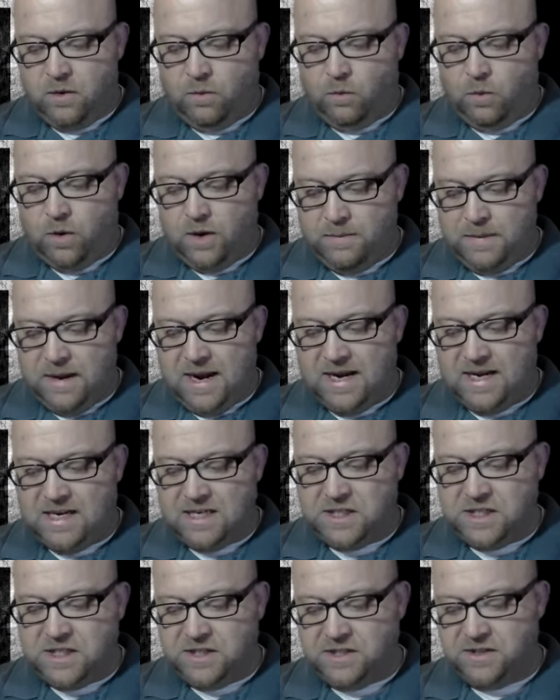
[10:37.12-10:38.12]
One man in
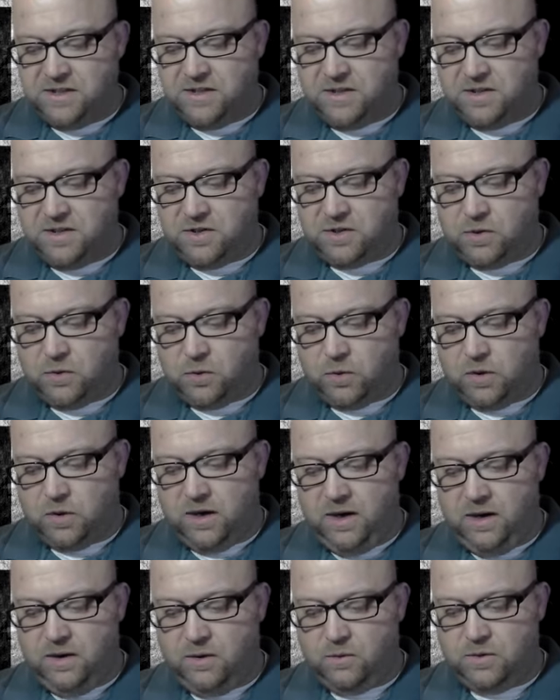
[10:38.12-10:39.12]
Jesus' story